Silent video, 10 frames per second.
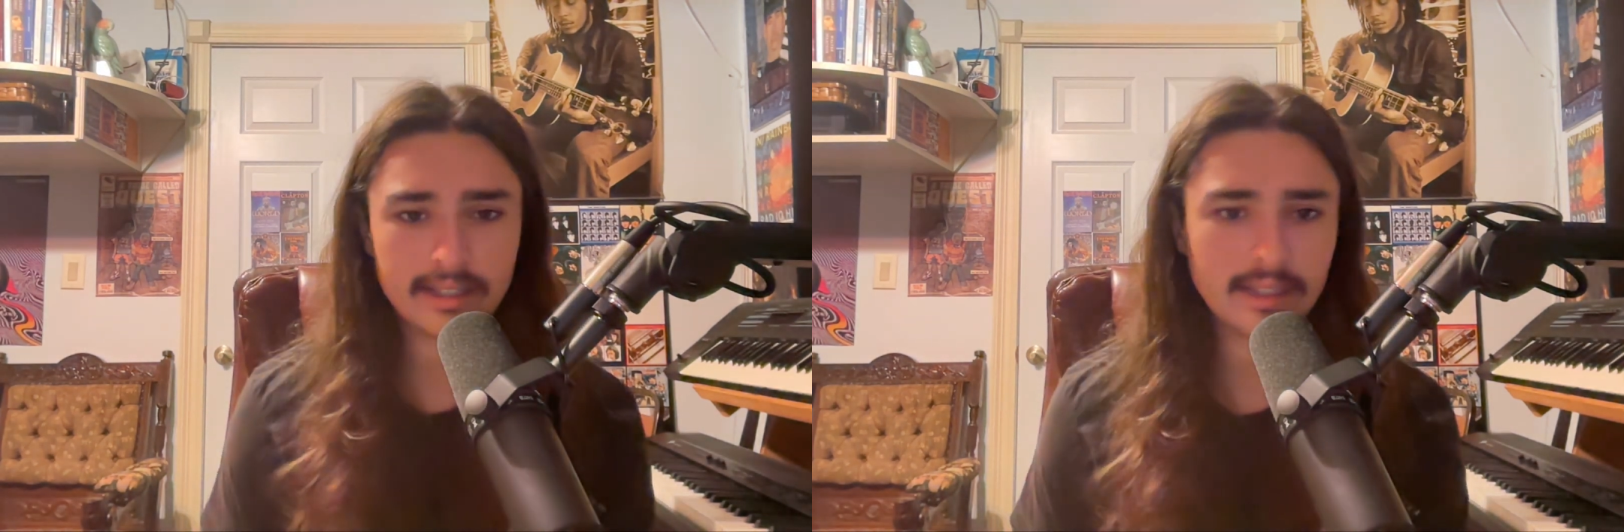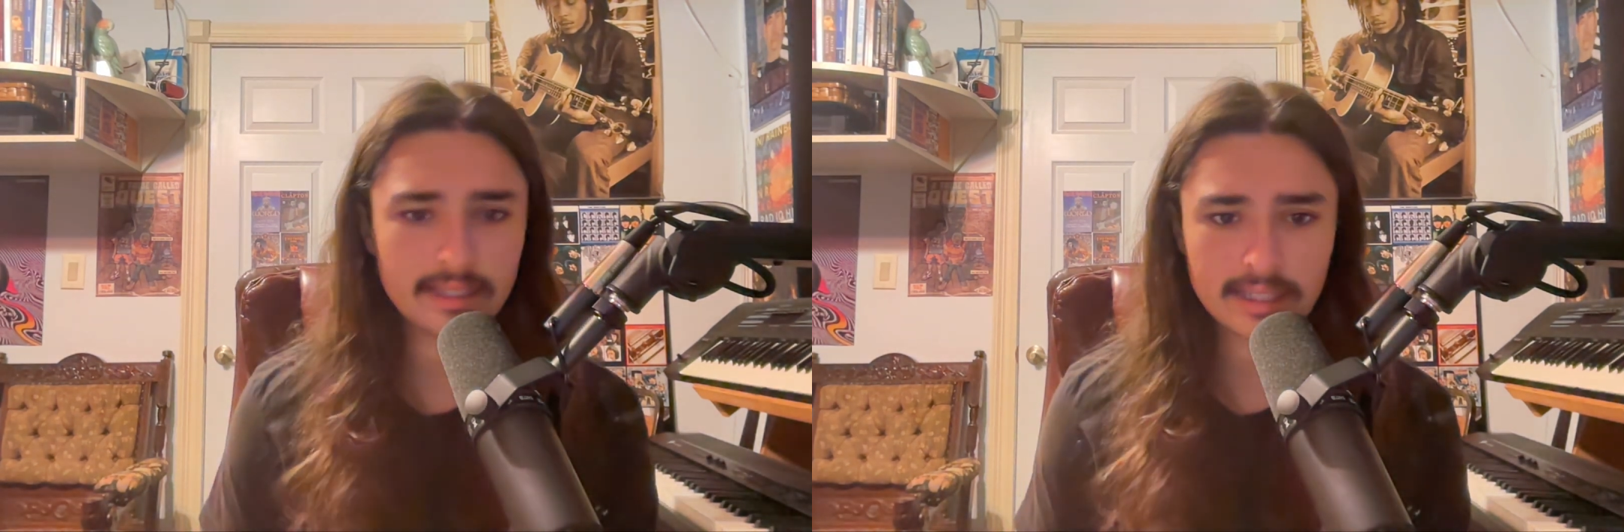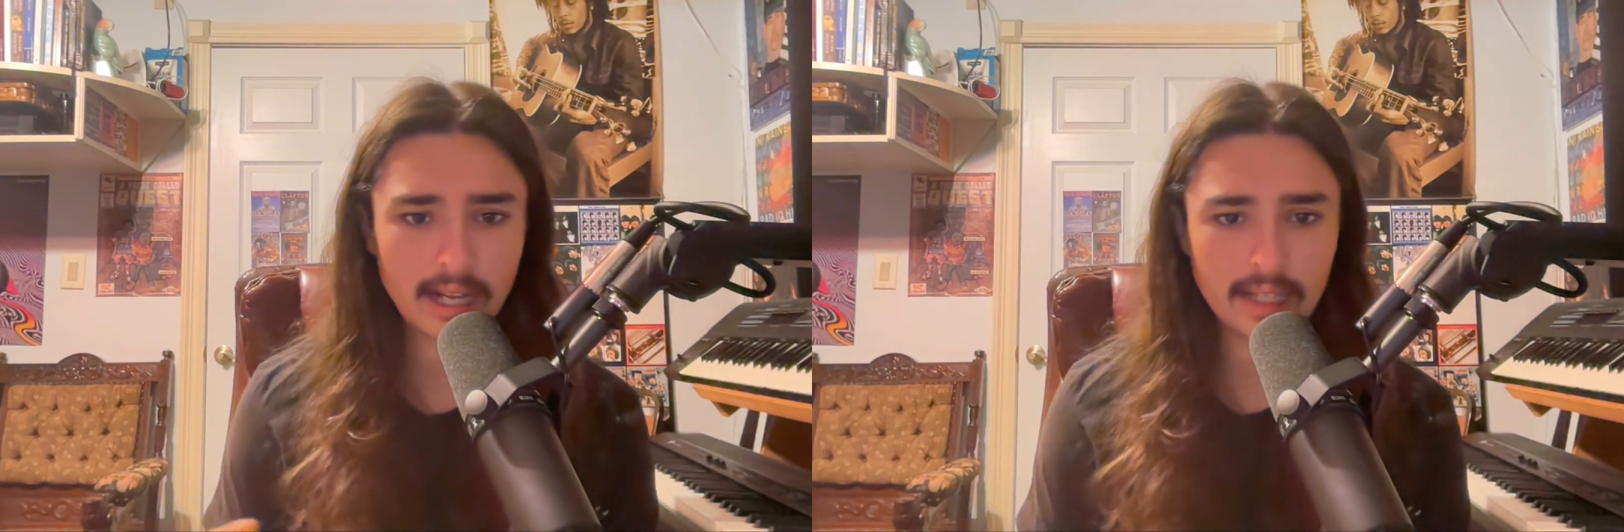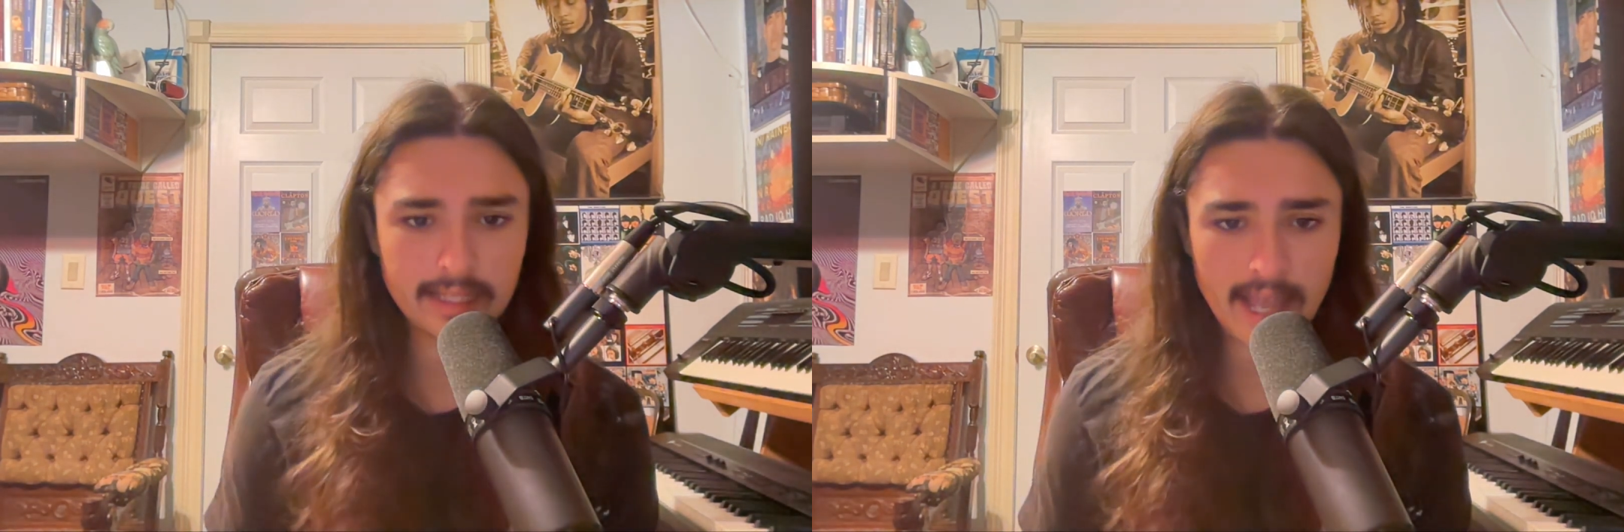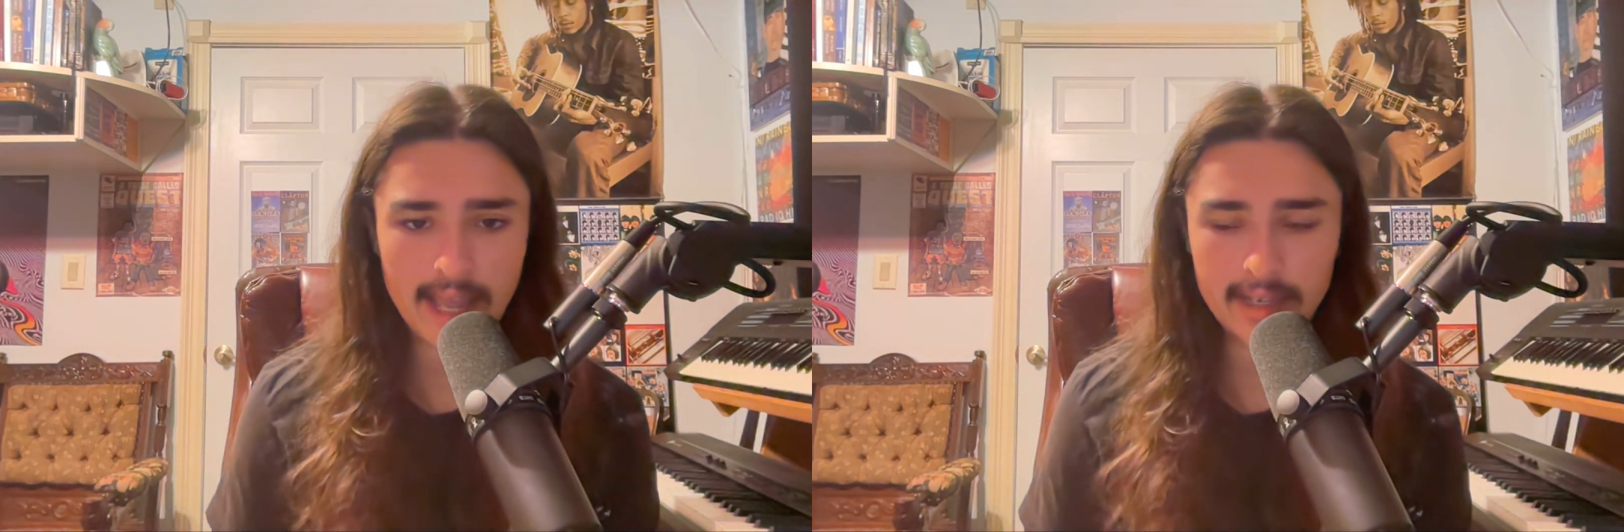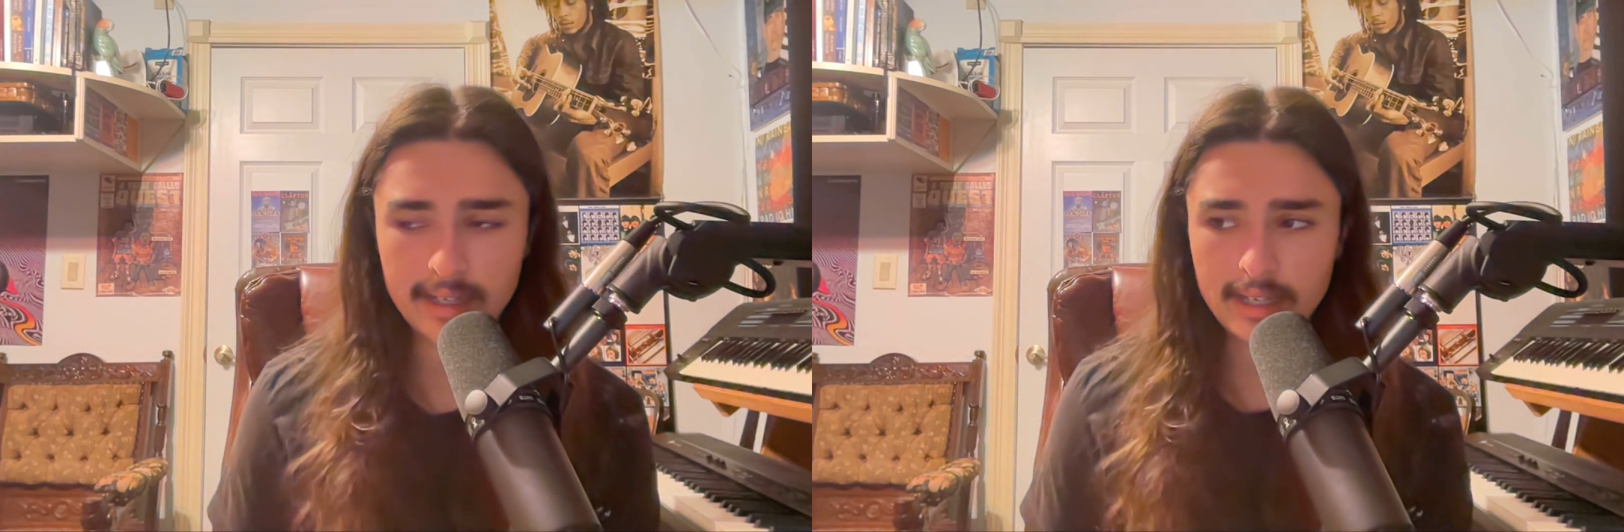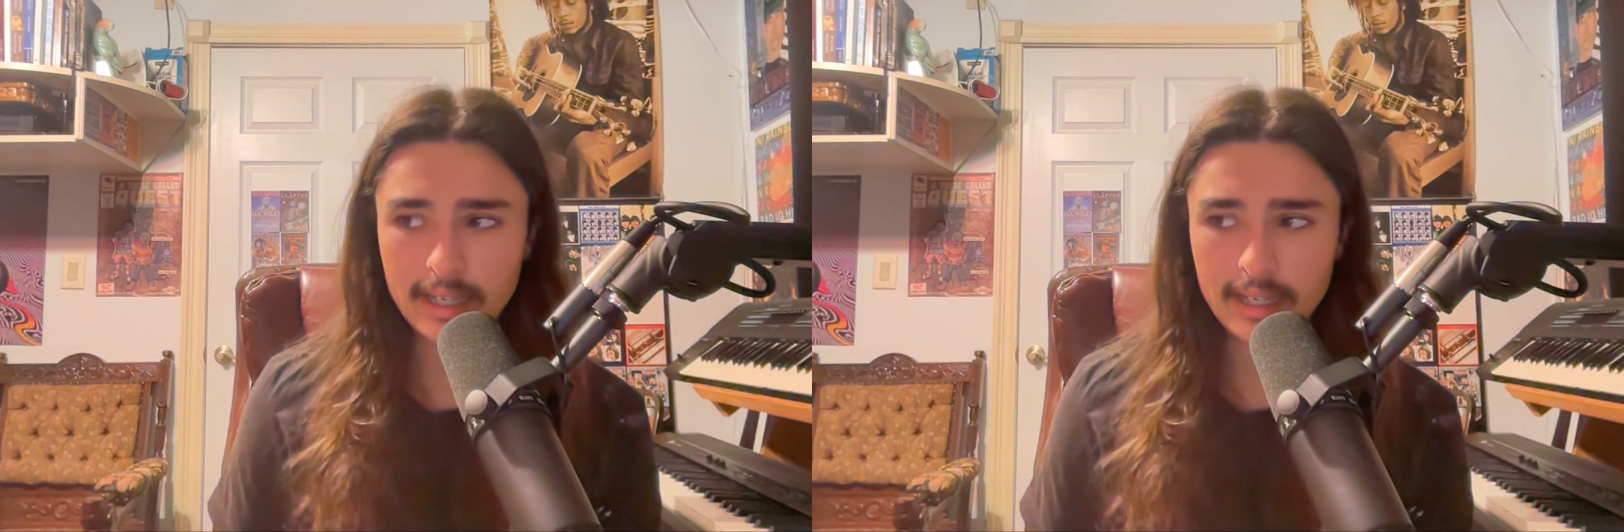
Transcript: It's not that.